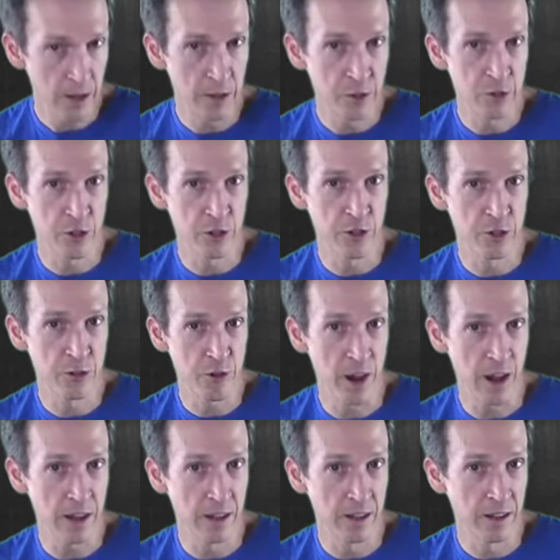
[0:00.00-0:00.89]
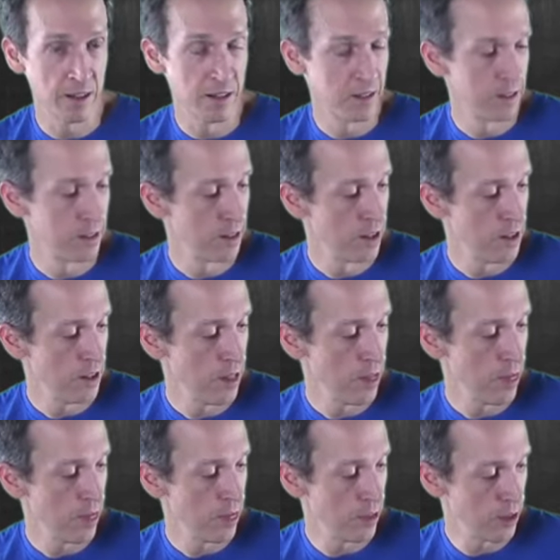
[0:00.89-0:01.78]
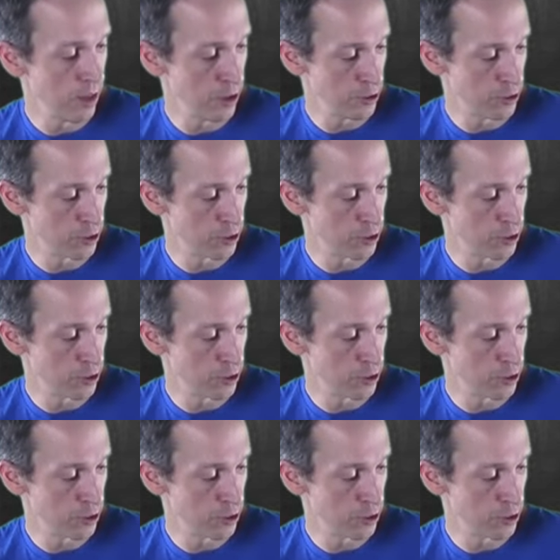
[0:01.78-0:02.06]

just strike the